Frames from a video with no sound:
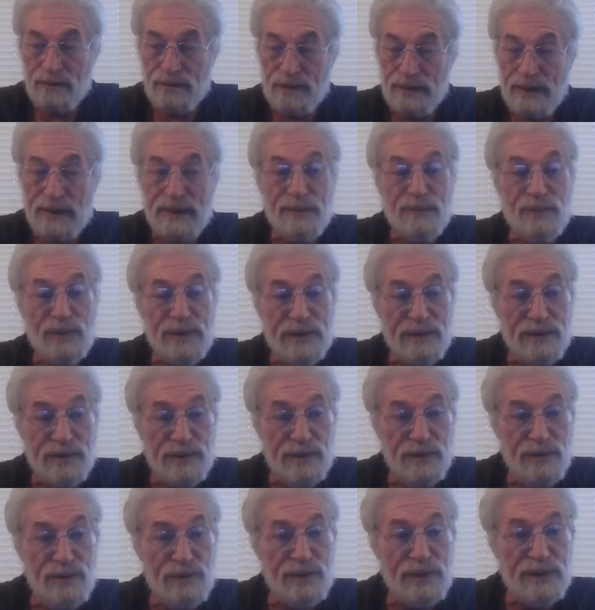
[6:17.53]
in
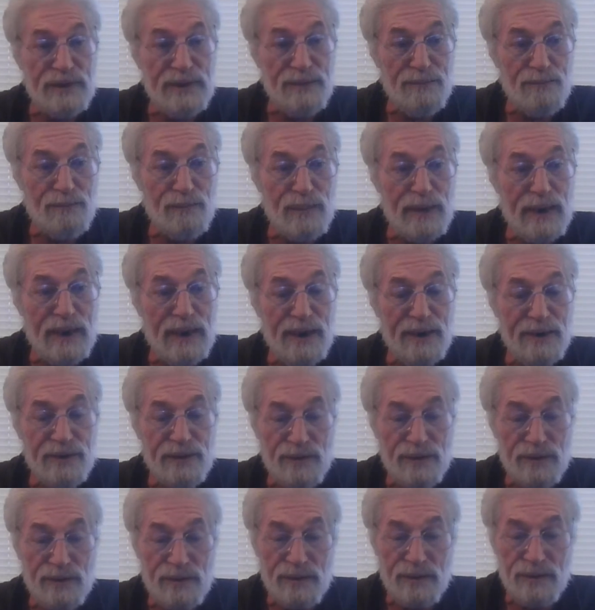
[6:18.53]
reducing
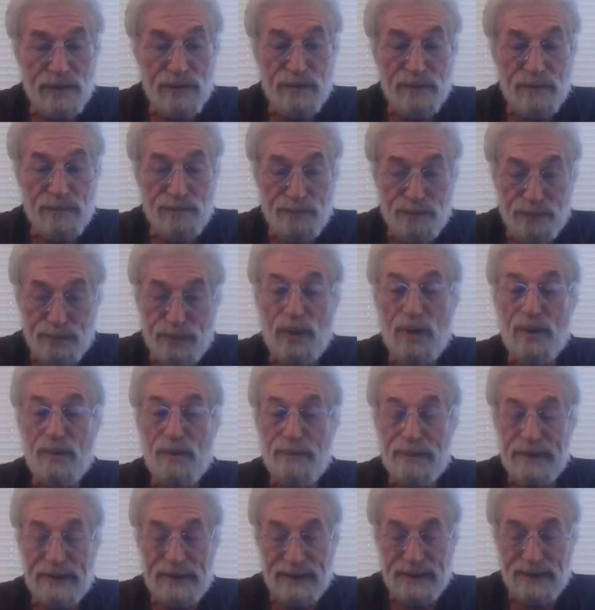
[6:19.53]
minor
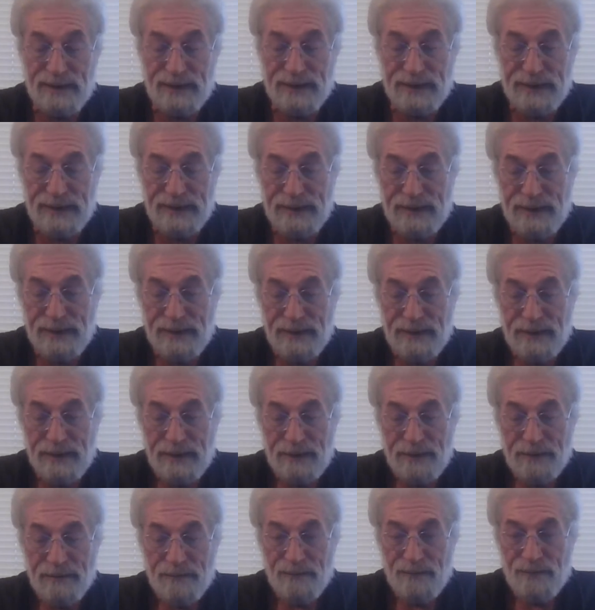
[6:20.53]
pulmonary
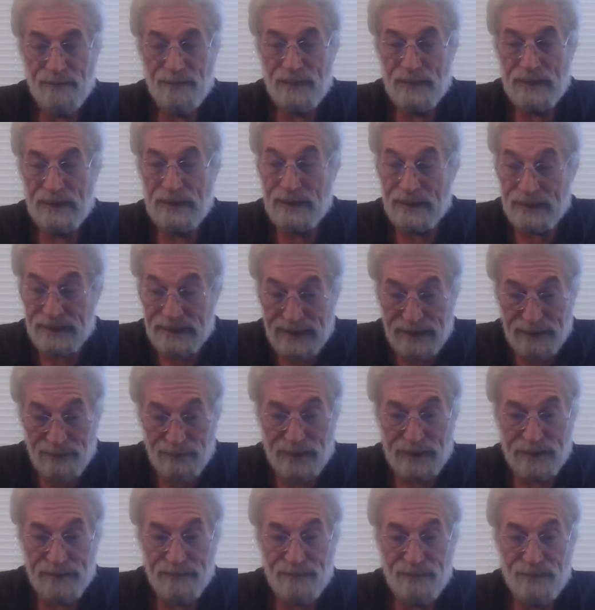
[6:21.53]

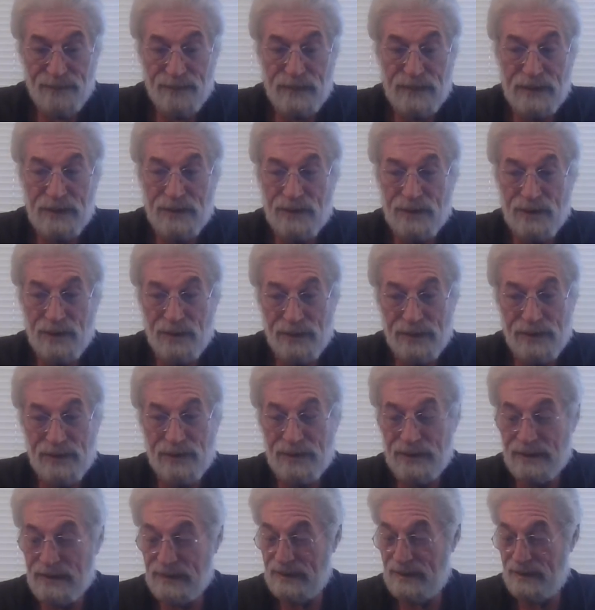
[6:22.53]
edema. So it's
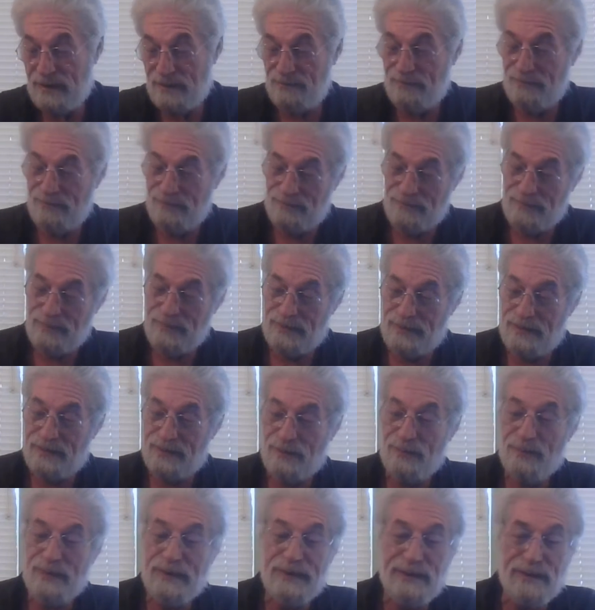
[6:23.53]
going to help,
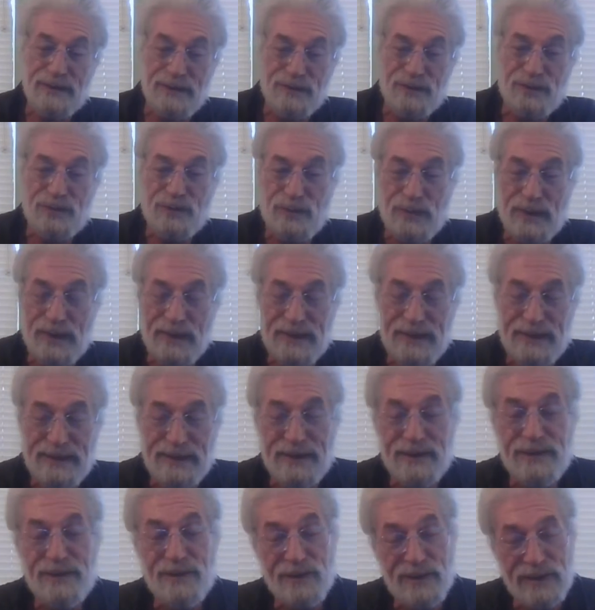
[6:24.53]
reduce swelling
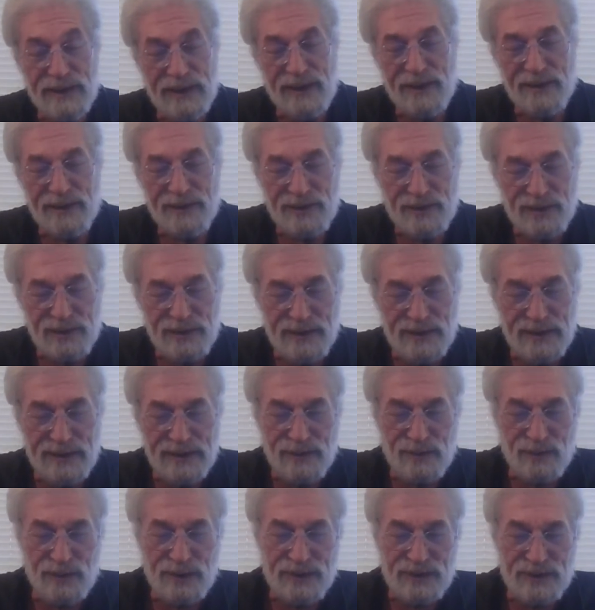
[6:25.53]
in your lungs.
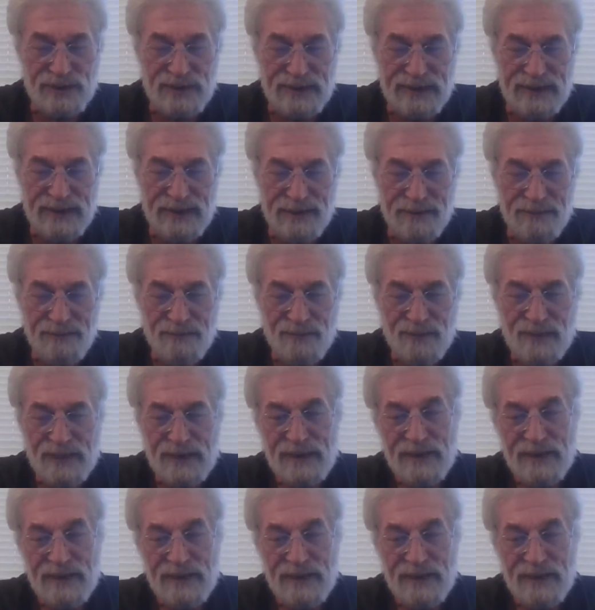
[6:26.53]
Once again,